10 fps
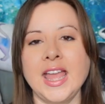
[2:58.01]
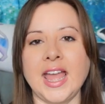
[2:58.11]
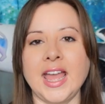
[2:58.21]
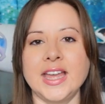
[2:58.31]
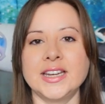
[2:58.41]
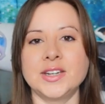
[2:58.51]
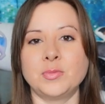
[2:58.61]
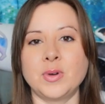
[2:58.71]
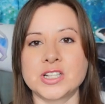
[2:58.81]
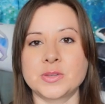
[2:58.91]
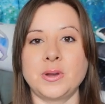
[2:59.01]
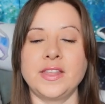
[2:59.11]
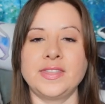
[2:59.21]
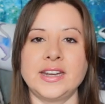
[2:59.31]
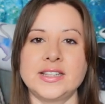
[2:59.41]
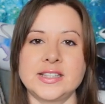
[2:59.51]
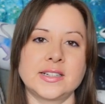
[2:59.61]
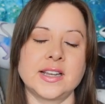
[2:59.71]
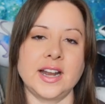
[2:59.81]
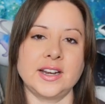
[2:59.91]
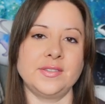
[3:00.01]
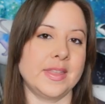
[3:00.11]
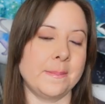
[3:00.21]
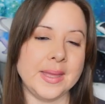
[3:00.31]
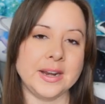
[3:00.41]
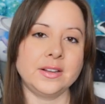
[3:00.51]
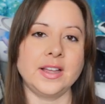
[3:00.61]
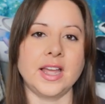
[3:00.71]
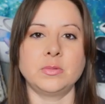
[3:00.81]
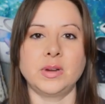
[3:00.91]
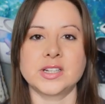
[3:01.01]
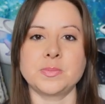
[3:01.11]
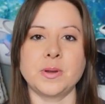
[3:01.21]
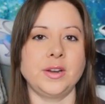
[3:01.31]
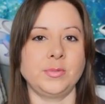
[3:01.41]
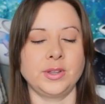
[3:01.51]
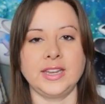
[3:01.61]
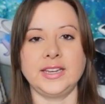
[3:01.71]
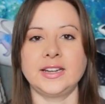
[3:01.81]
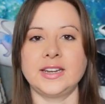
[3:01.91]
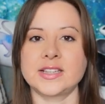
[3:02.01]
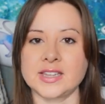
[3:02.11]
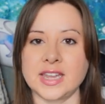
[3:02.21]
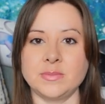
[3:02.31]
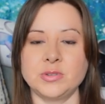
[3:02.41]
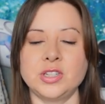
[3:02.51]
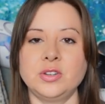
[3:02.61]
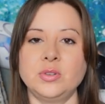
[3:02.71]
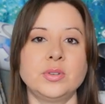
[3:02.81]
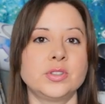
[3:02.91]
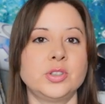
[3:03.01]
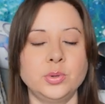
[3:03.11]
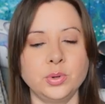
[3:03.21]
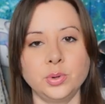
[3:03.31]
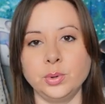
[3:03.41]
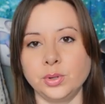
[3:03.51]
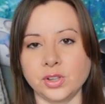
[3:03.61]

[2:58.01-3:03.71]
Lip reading: and one spot that is in kind of in the middle, and one spot where they can escape to cool